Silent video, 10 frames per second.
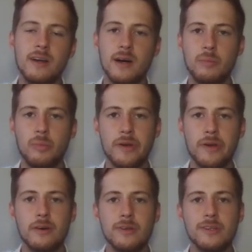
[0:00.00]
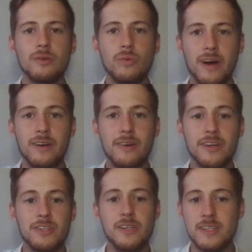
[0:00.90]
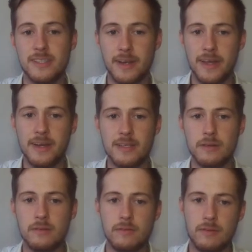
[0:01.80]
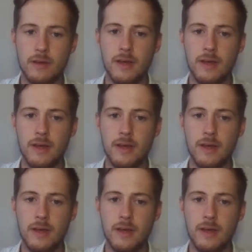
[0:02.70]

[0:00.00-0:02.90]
our point load in the Y direction, is a negative.